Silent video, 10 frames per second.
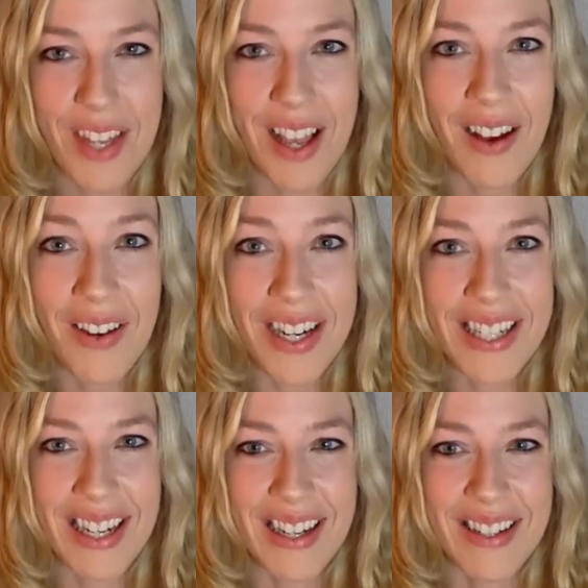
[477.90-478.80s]
All right,
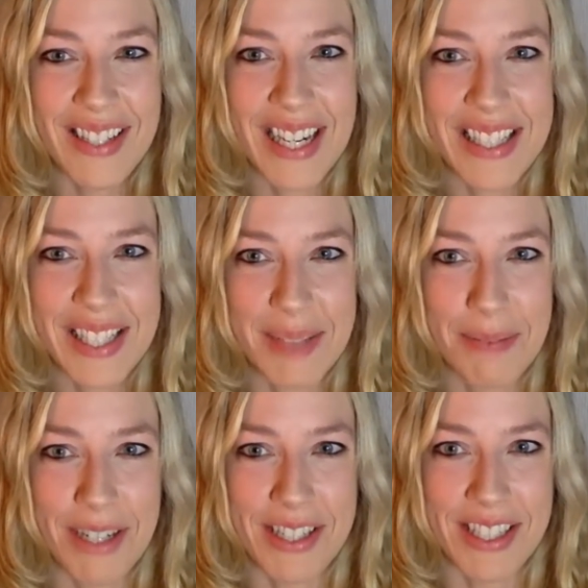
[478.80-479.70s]
our next
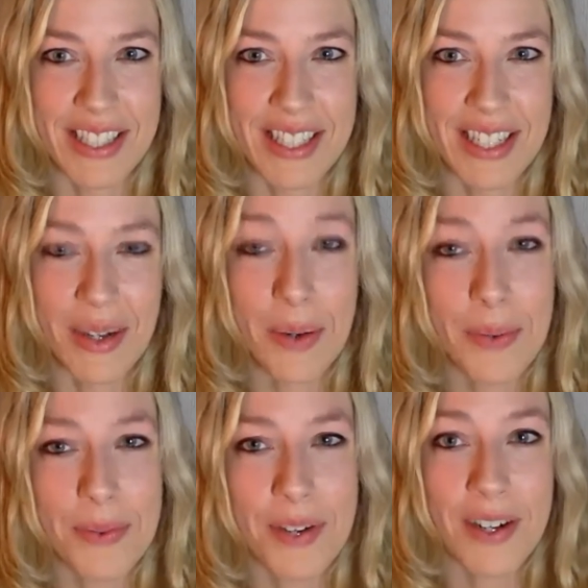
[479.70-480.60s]
expression.
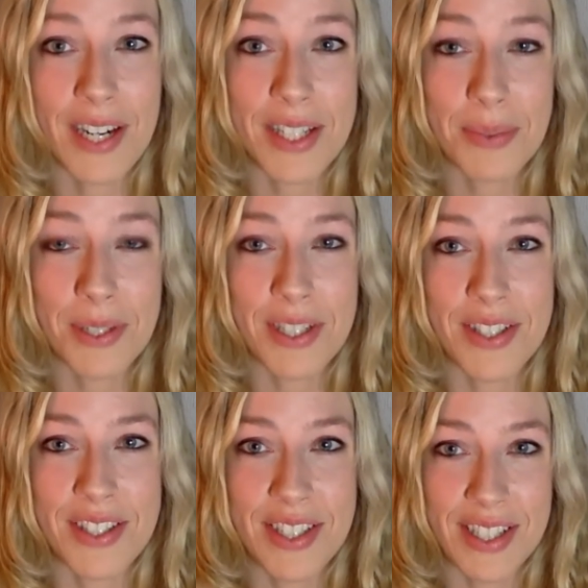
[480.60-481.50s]
Oh, our next one
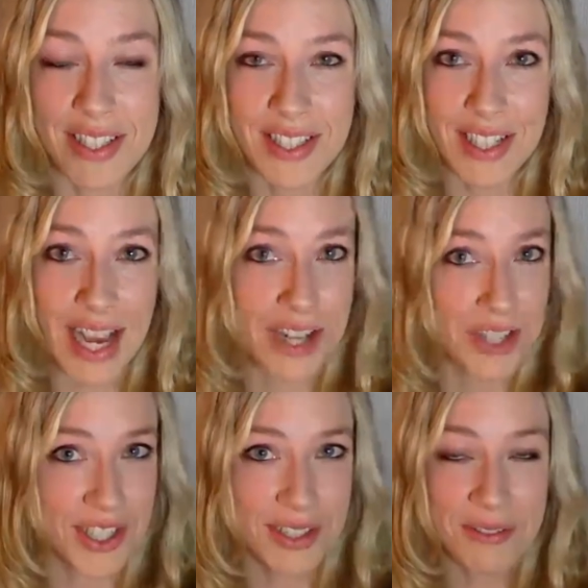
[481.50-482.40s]
is just an
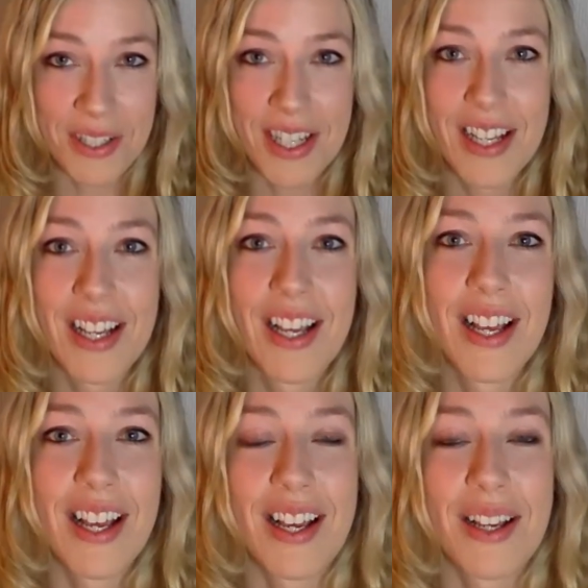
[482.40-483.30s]
adjective.
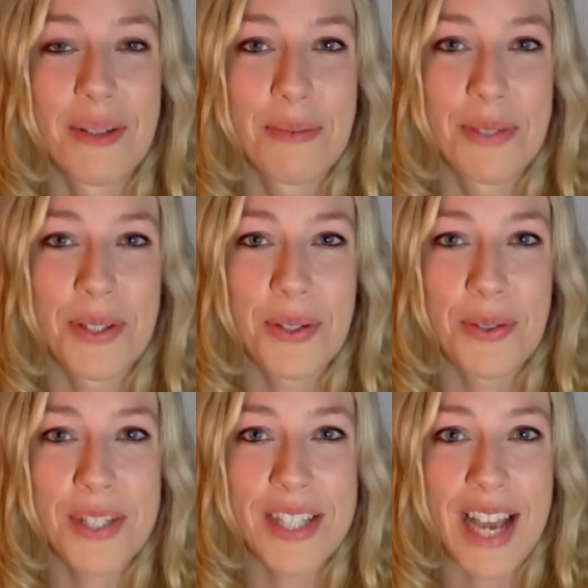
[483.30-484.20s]
Um, so
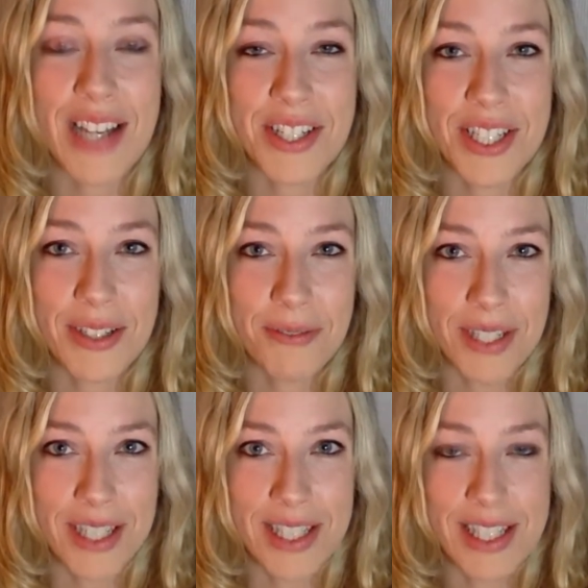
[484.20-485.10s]
this adjective
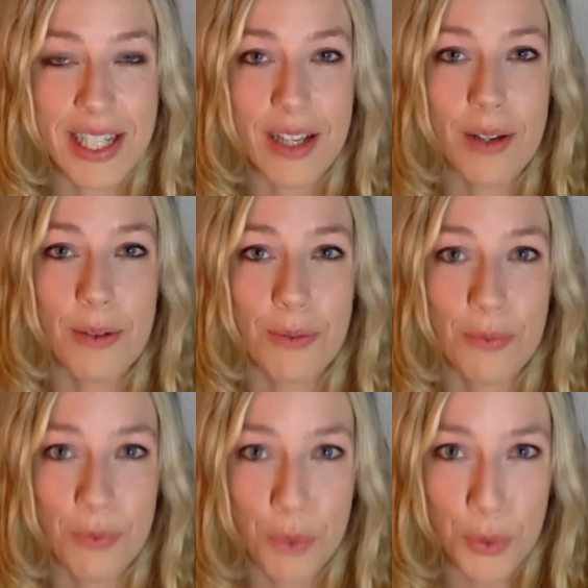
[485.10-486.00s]
is
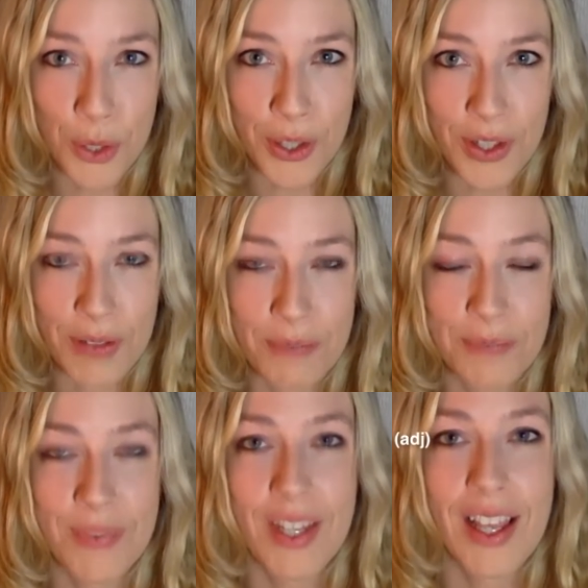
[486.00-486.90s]
frugal.
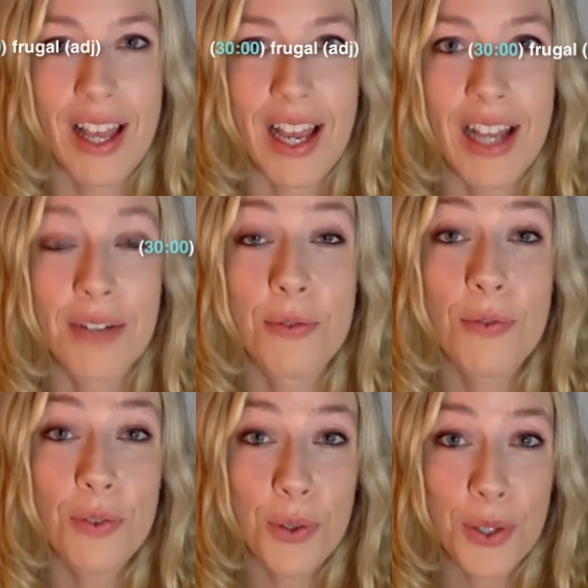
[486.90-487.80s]
And
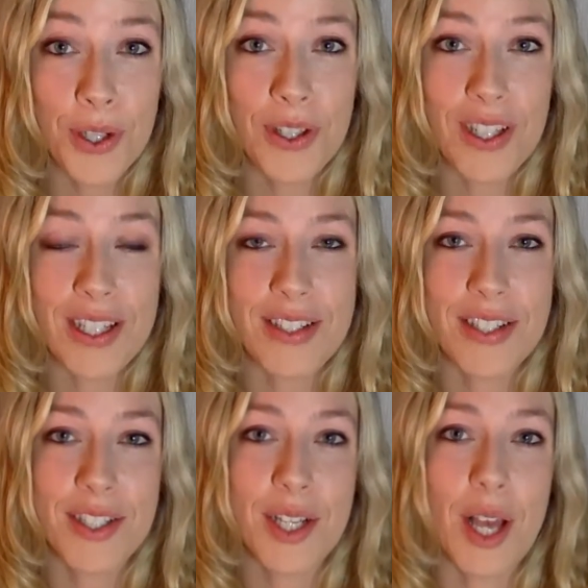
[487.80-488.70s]
frugal is
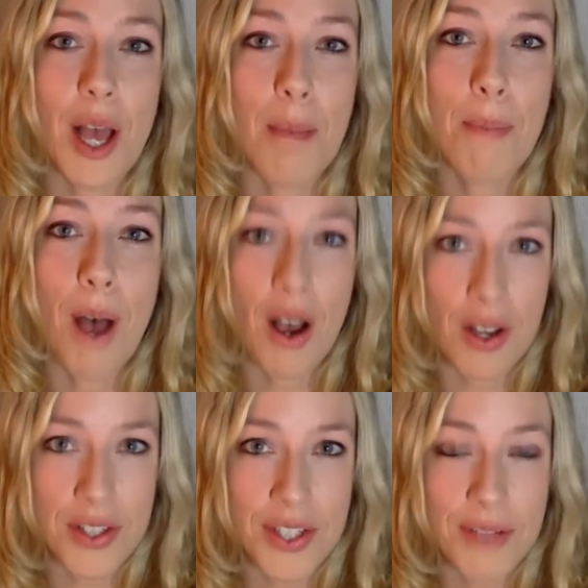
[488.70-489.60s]
just a
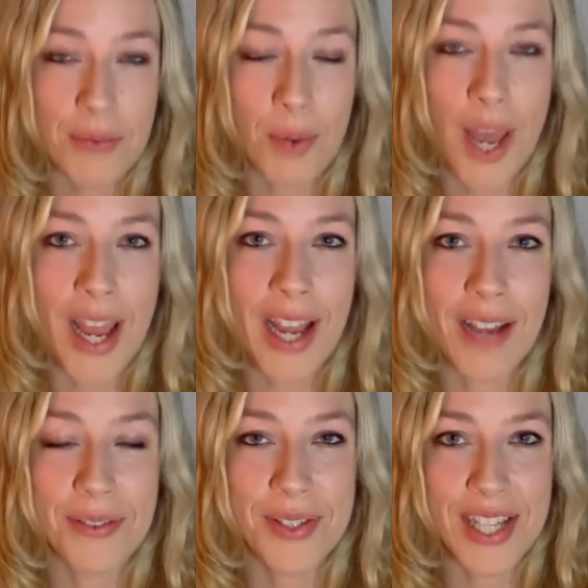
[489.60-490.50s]
positive way
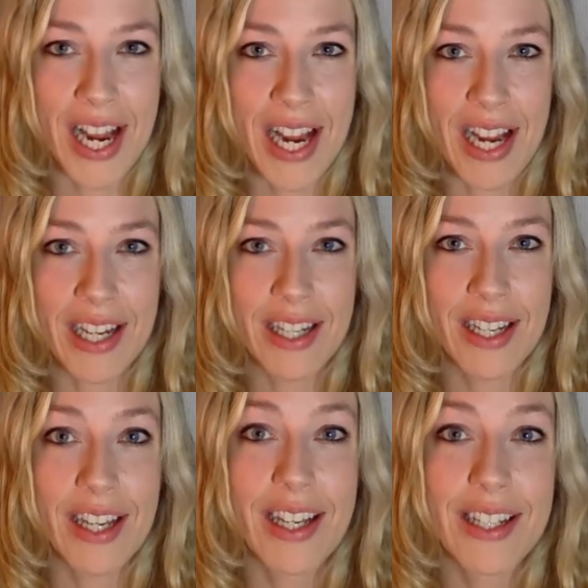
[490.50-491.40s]
of saying
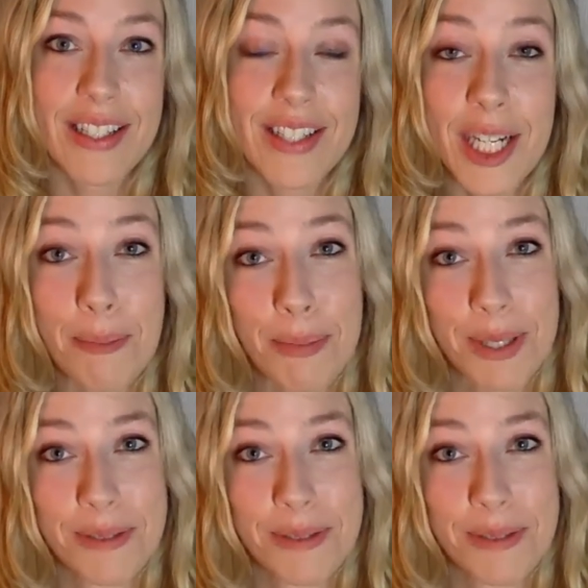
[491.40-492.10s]
cheap.